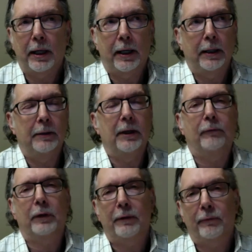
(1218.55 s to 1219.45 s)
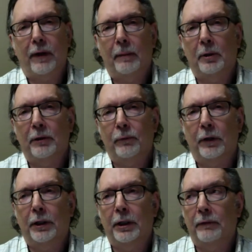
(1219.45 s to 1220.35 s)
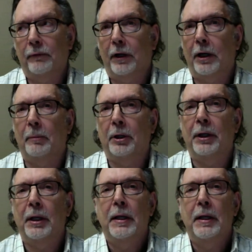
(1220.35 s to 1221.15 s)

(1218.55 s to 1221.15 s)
and definitely family-friendly environment.